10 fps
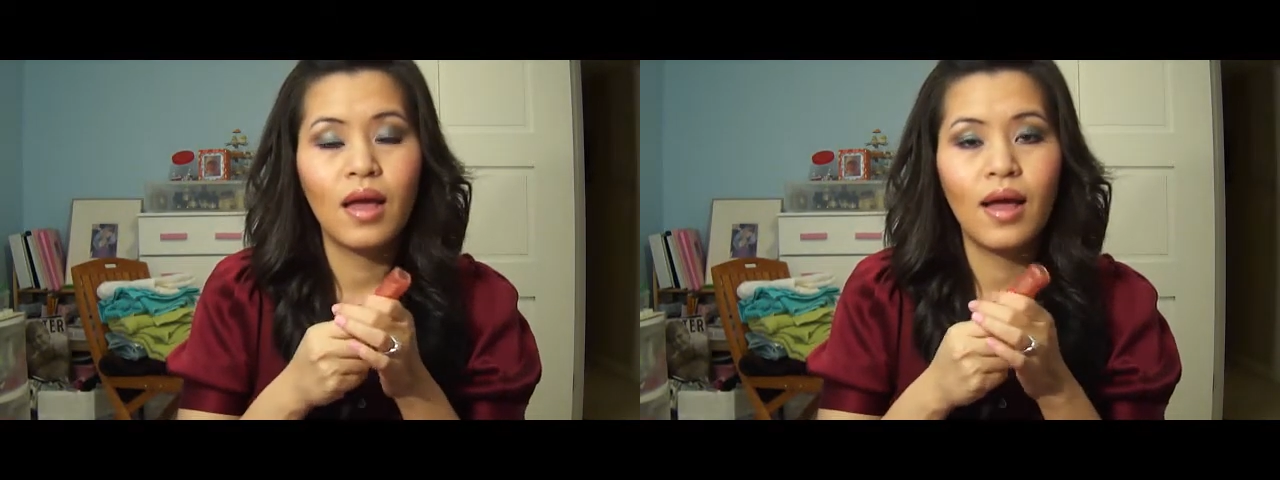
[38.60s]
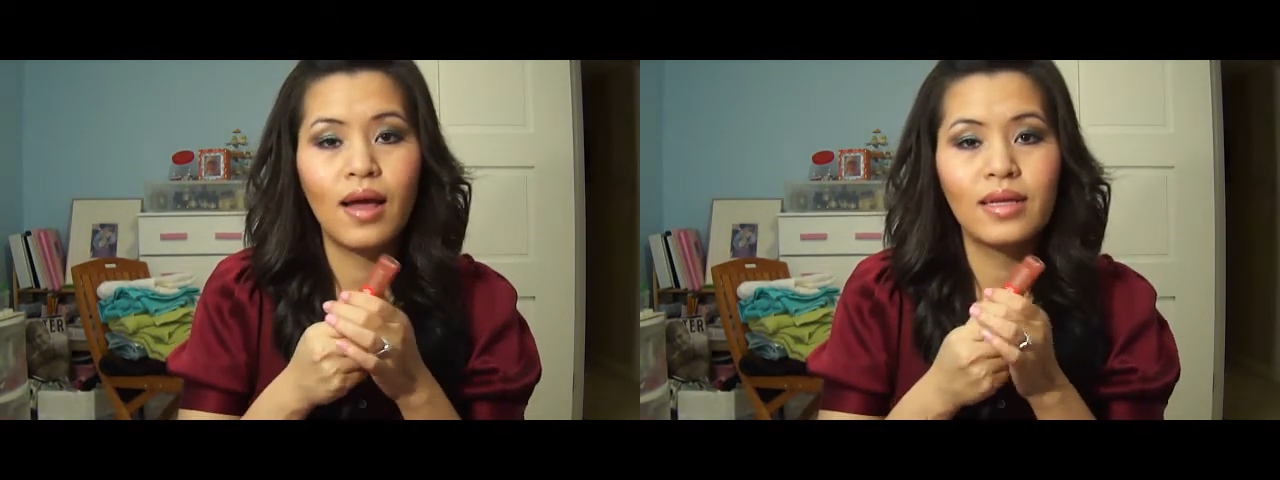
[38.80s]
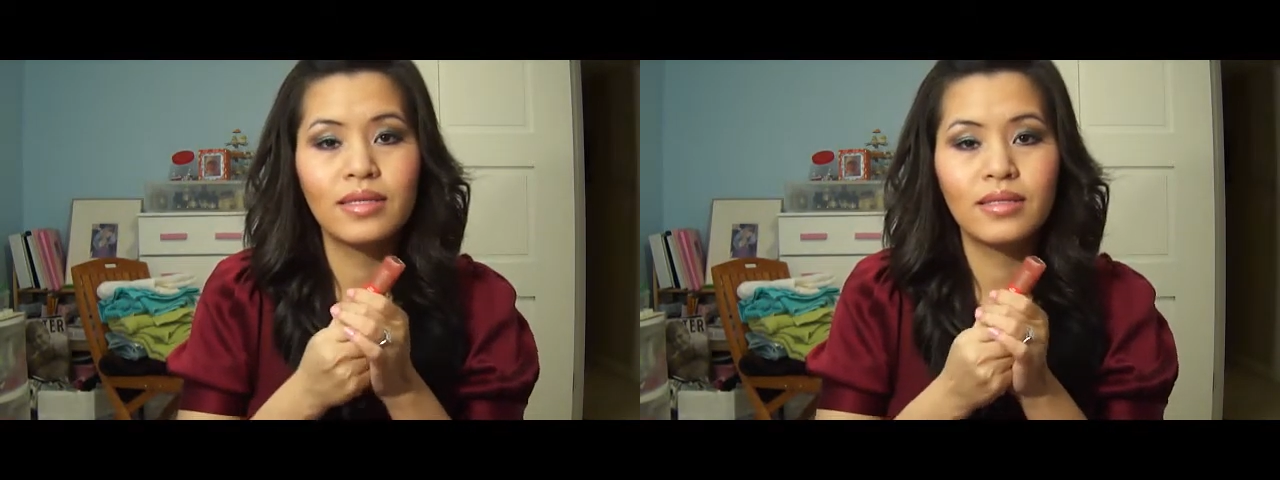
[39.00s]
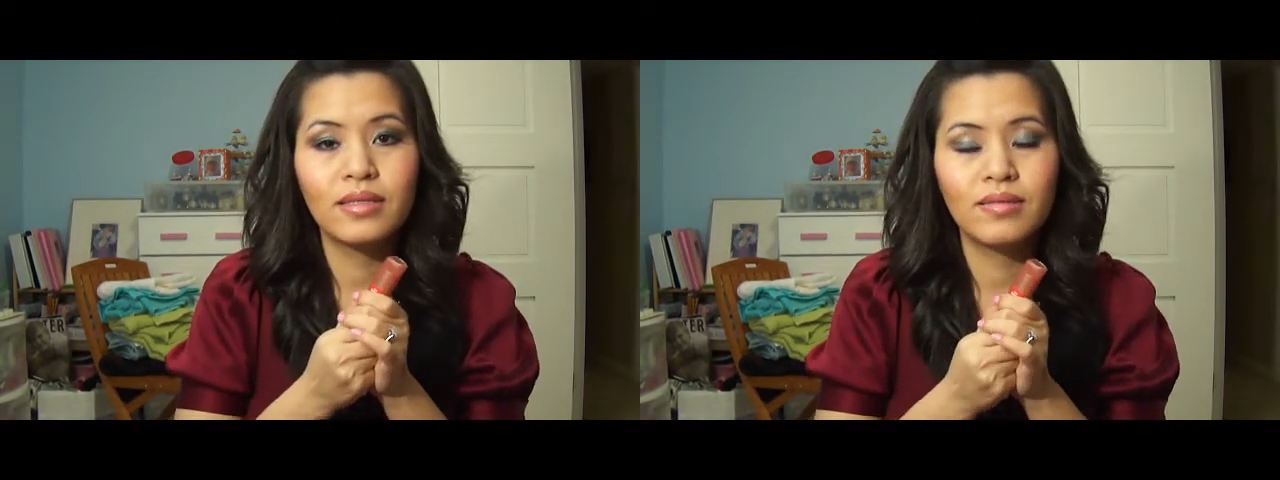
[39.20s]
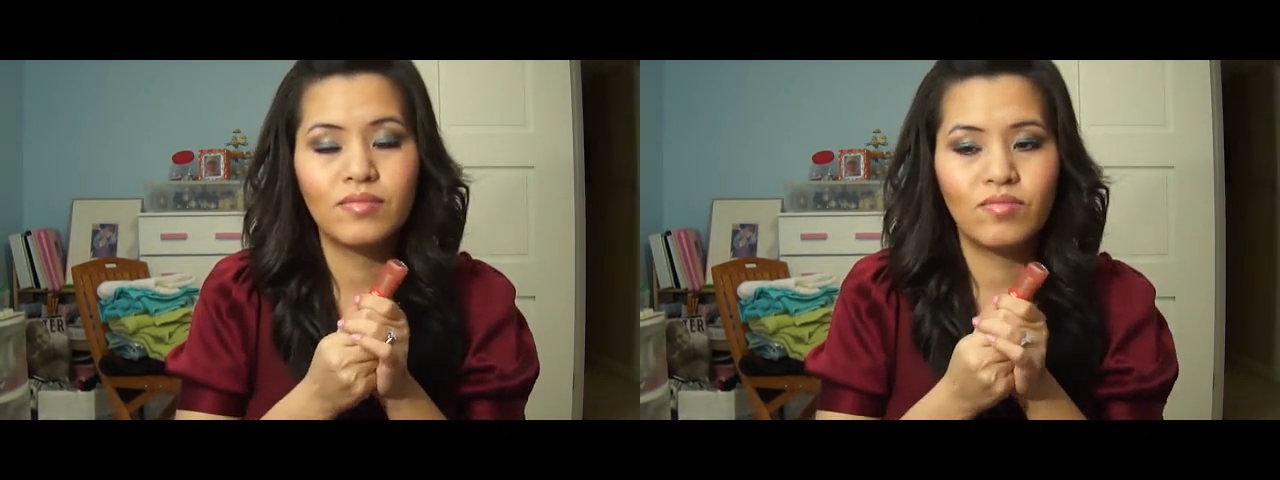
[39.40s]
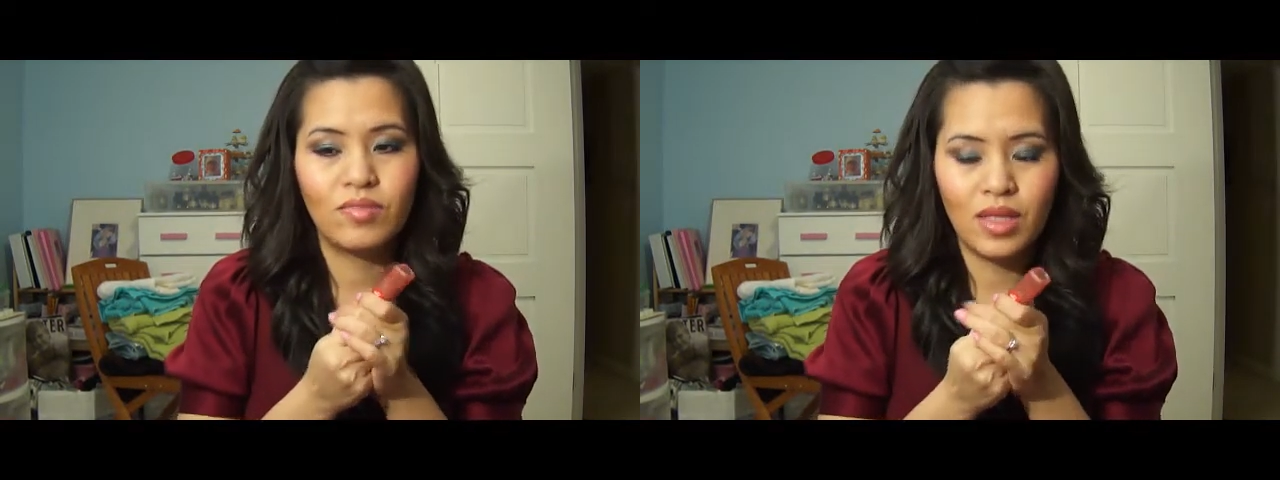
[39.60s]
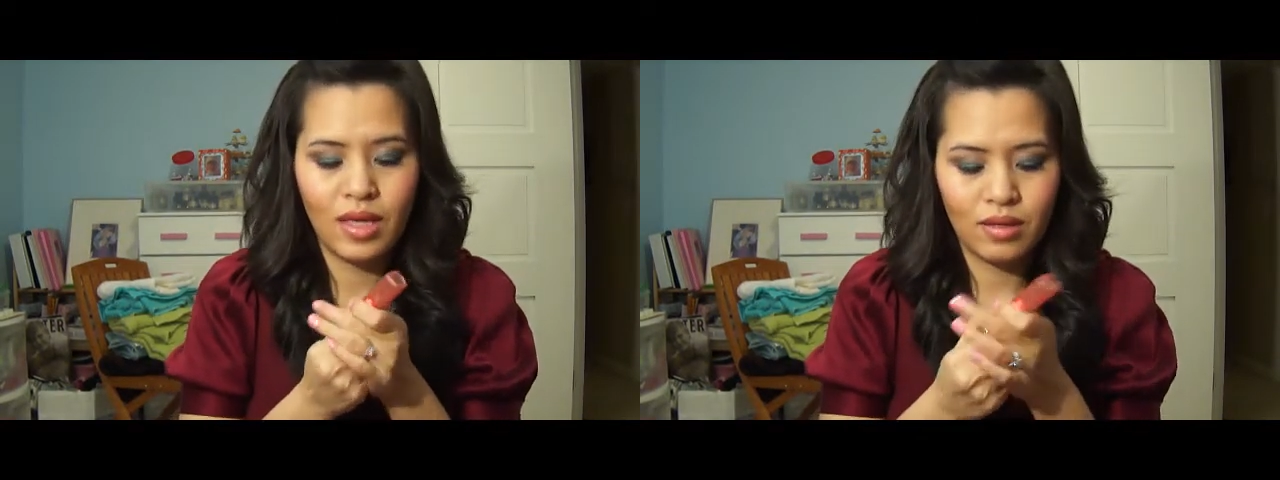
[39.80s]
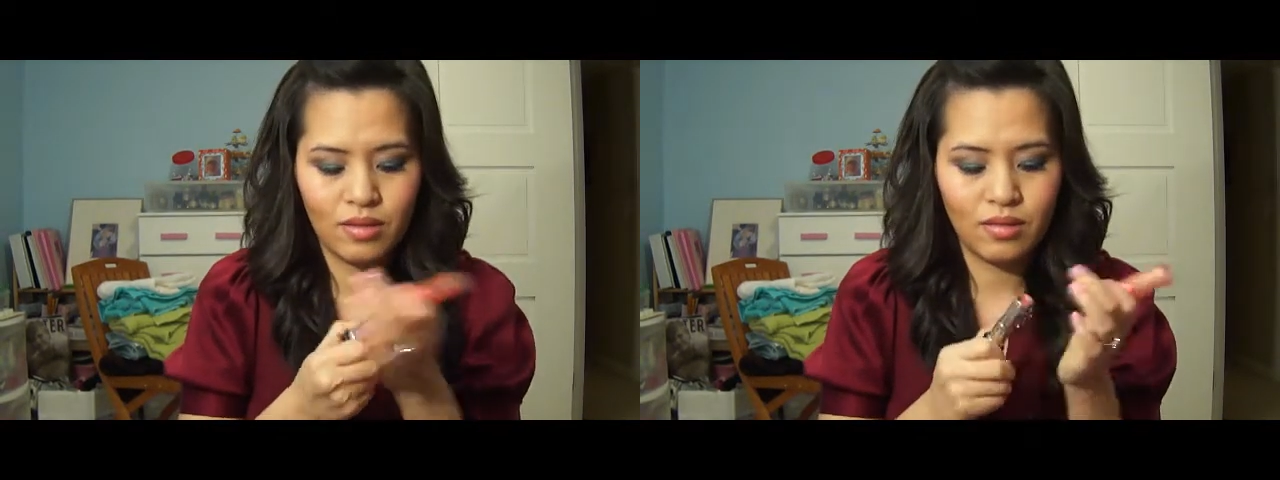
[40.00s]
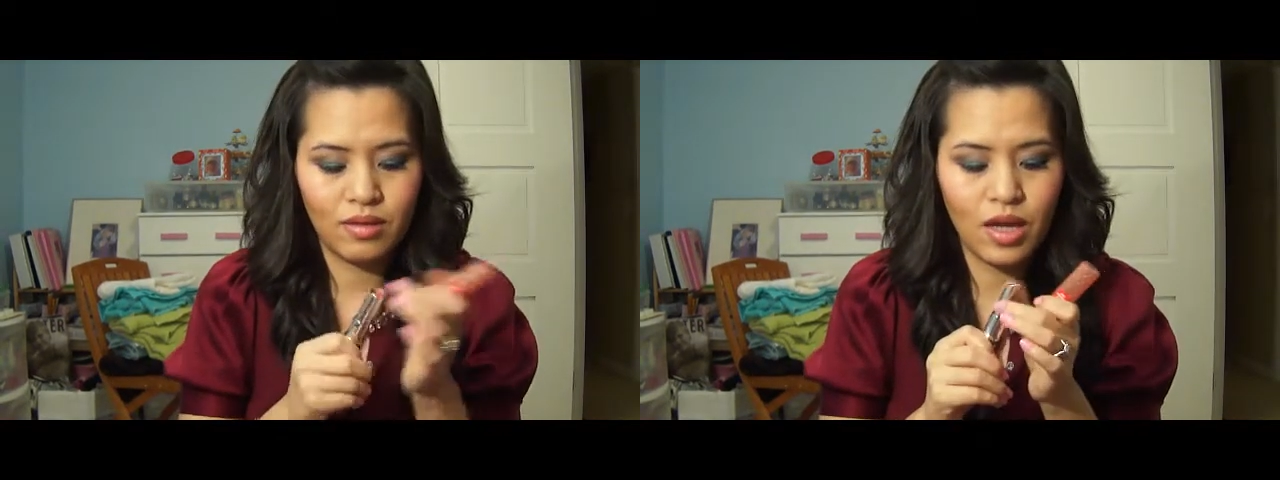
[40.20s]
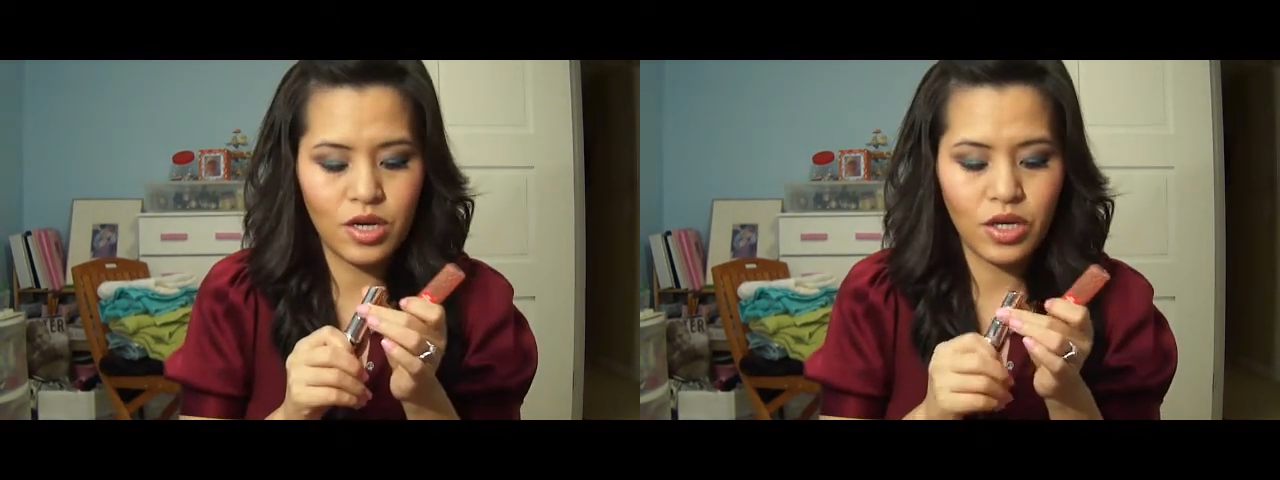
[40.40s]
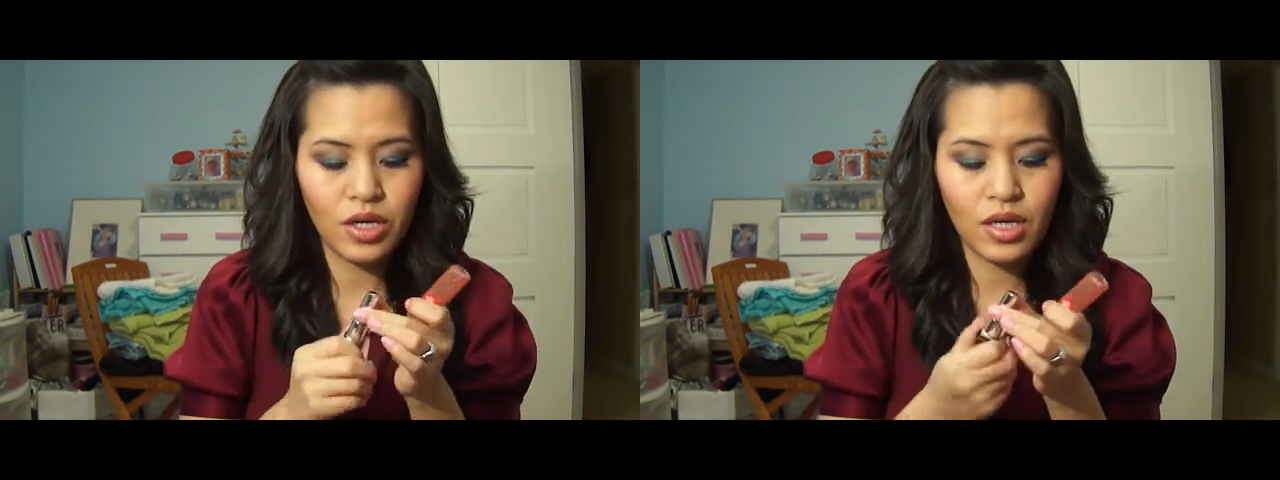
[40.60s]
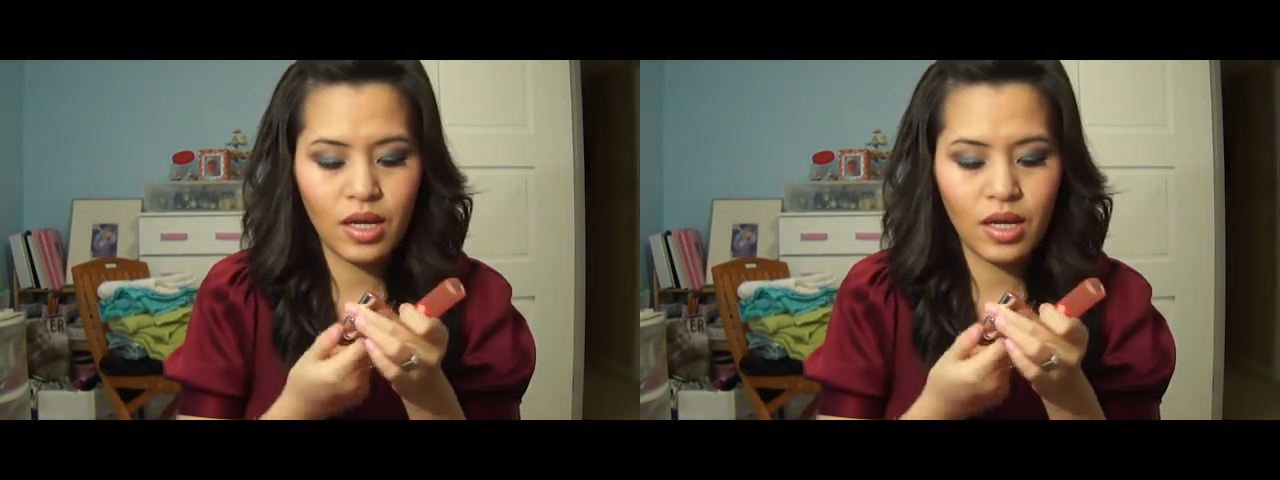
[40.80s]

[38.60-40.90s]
as like a darker